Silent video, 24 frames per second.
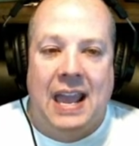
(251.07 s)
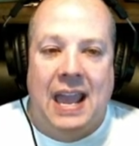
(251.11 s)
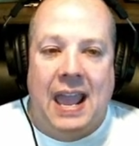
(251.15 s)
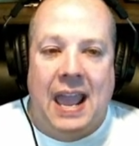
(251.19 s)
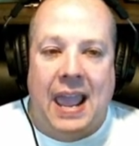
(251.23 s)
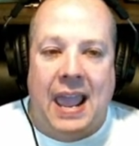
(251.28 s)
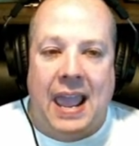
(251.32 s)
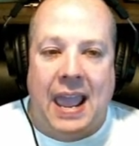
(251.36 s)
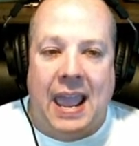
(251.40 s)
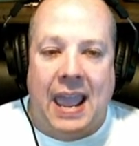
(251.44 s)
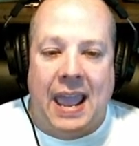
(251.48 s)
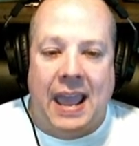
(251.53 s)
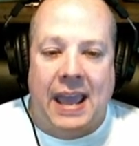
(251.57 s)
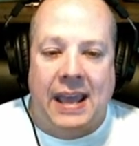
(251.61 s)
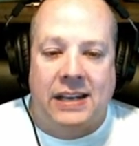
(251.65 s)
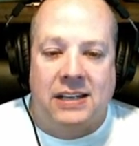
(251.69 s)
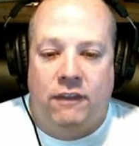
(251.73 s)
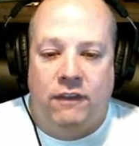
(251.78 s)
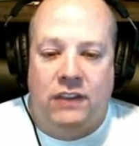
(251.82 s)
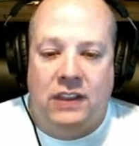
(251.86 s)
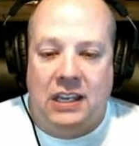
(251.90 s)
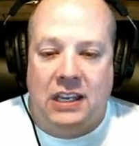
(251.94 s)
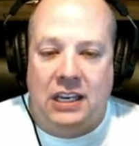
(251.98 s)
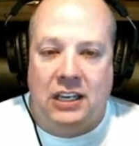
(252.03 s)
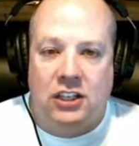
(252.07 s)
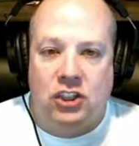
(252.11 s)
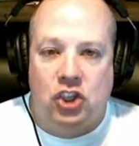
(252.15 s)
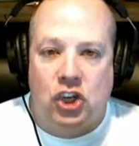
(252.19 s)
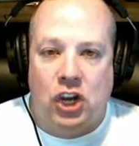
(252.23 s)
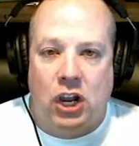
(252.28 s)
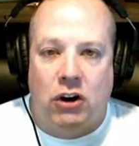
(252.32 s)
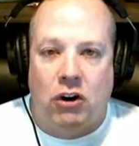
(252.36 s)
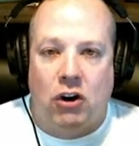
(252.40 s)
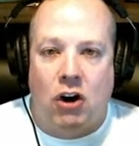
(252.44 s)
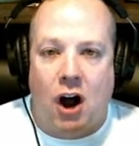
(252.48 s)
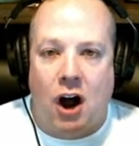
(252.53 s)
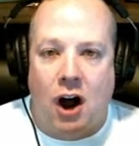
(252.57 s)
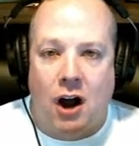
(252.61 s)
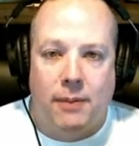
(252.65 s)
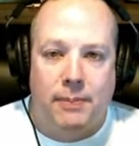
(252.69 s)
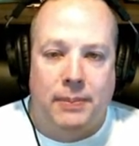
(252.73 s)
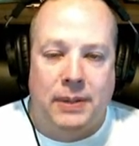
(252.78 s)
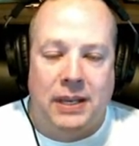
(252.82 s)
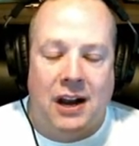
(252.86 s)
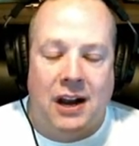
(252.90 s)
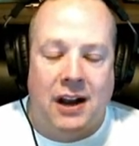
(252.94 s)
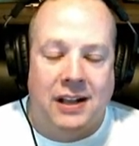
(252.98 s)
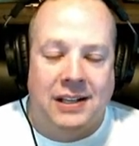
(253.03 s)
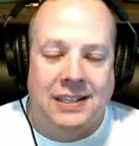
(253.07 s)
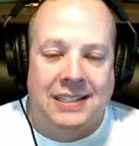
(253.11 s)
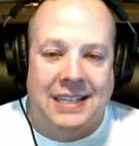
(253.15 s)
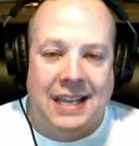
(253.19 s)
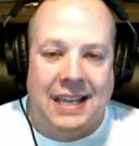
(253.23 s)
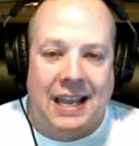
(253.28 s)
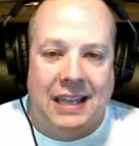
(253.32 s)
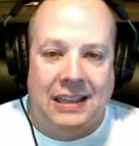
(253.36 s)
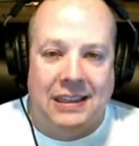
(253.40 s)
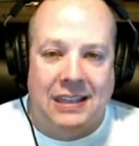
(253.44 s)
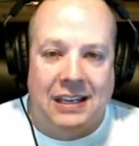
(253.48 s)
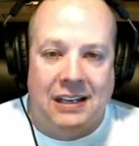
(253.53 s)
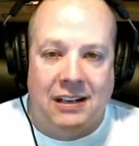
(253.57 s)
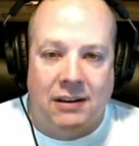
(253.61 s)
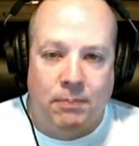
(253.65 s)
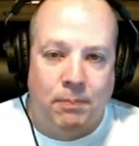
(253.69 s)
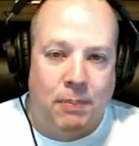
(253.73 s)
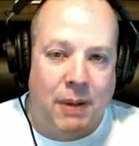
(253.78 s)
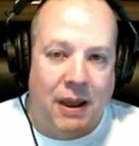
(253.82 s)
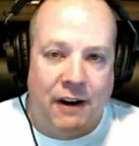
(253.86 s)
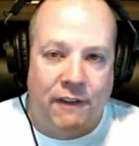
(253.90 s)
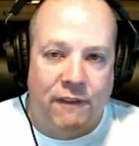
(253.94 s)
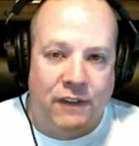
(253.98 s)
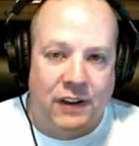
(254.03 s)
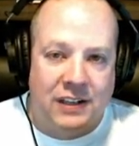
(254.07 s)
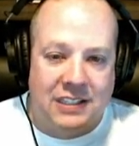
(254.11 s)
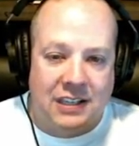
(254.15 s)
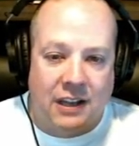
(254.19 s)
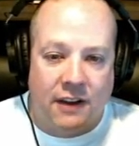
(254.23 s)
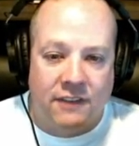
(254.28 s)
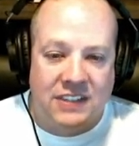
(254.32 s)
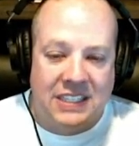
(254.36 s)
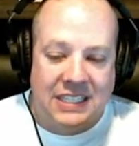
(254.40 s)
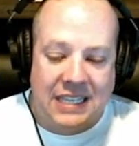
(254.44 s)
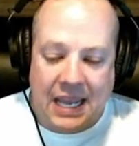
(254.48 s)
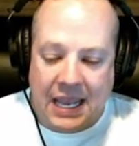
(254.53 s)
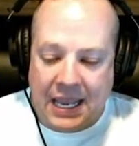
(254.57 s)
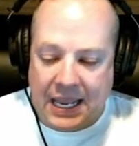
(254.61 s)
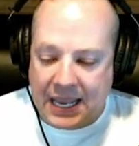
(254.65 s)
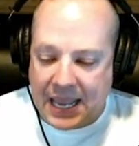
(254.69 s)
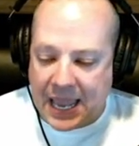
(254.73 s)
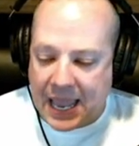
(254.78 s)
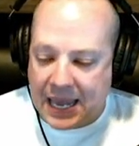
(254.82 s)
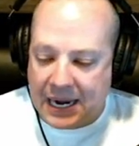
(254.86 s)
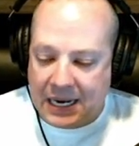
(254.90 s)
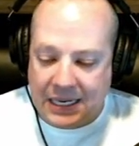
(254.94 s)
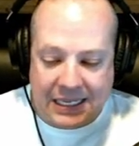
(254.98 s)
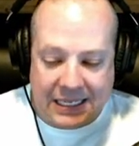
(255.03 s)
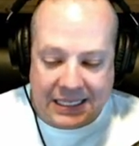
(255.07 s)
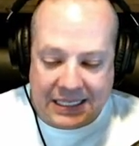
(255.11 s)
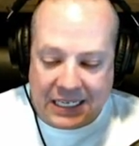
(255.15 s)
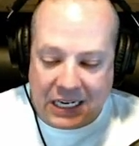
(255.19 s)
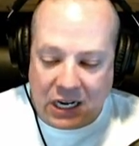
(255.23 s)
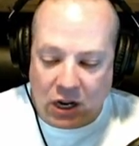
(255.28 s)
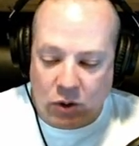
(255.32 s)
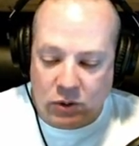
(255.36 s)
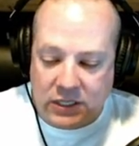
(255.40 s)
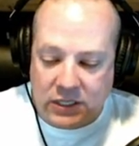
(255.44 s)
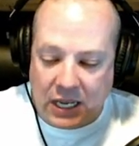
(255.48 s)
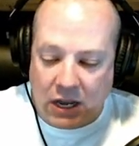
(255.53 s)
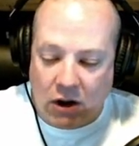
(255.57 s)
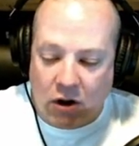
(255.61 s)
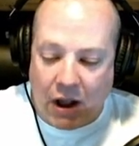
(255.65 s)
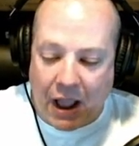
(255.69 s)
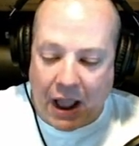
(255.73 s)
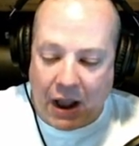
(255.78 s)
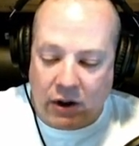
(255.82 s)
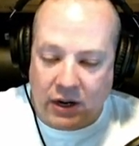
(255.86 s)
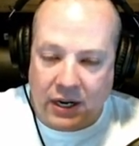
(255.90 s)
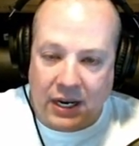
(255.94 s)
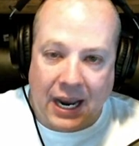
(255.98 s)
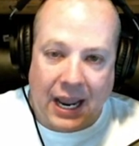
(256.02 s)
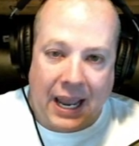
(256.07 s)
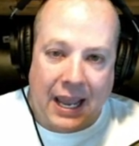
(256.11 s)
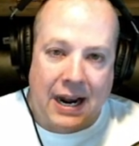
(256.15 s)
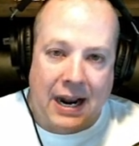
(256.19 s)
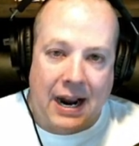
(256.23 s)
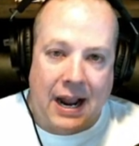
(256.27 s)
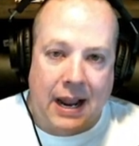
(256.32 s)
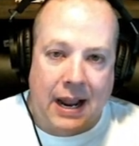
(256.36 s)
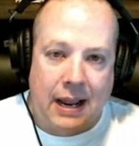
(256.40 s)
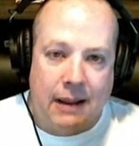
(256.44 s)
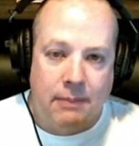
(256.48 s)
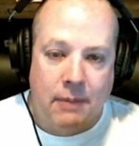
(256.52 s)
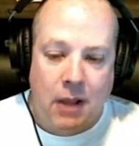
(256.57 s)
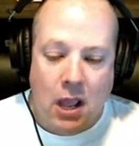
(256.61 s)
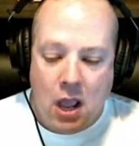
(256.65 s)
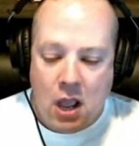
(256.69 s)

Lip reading: and the general ambiance and the benefits of staying at a Disney hotel out in Anaheim.